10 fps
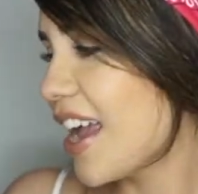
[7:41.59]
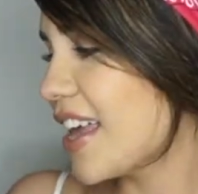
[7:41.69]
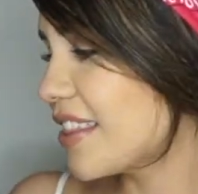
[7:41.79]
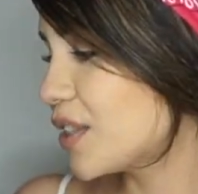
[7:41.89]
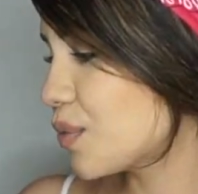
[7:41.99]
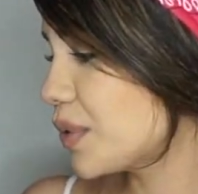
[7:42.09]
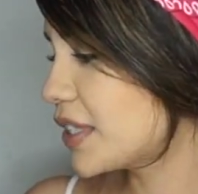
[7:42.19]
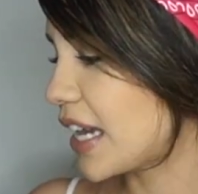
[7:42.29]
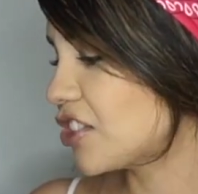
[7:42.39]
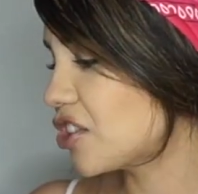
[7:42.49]
and this one
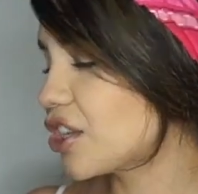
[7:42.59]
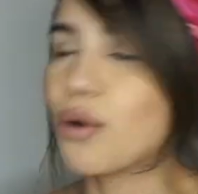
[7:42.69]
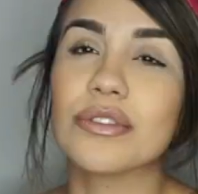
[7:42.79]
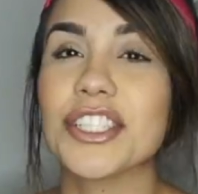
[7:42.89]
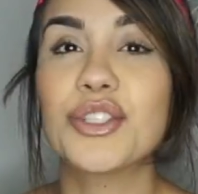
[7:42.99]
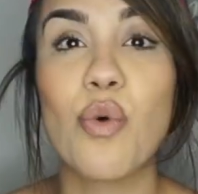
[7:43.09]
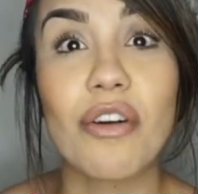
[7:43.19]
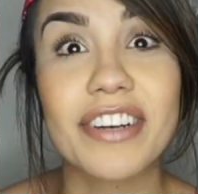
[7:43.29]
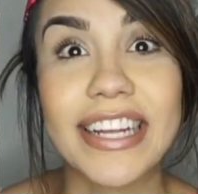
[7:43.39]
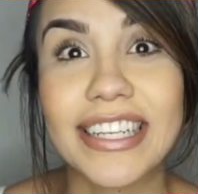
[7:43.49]
was actually only
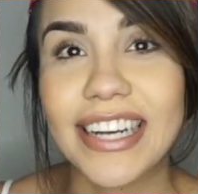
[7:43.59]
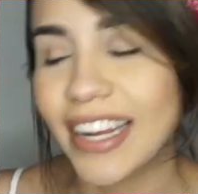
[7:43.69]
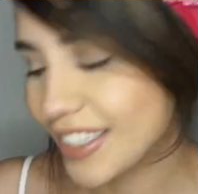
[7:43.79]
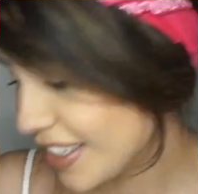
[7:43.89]
$12.99.